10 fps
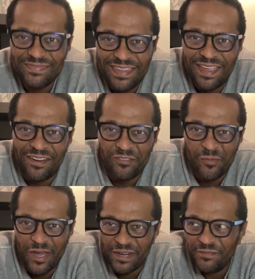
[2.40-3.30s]
Hey
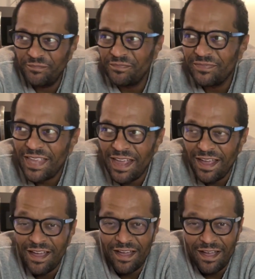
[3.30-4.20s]
everybody.
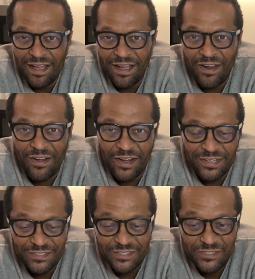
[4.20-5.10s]
All
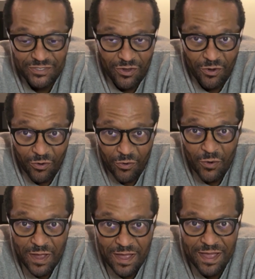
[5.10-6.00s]
right,
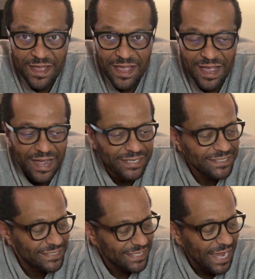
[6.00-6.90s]
so I
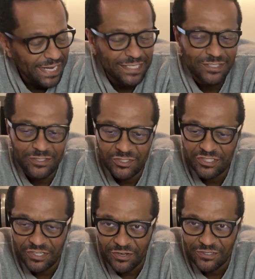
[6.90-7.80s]
decided to
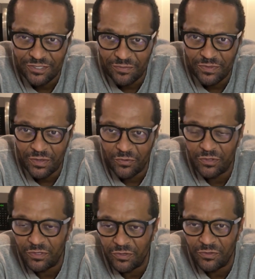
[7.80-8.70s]
share something
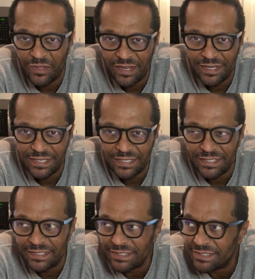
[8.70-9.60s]
with you that
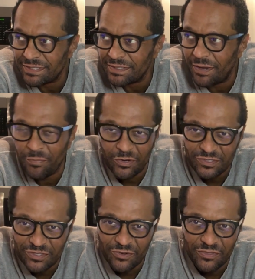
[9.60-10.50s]
is a
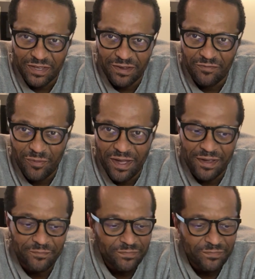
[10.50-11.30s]
personal thing of mine.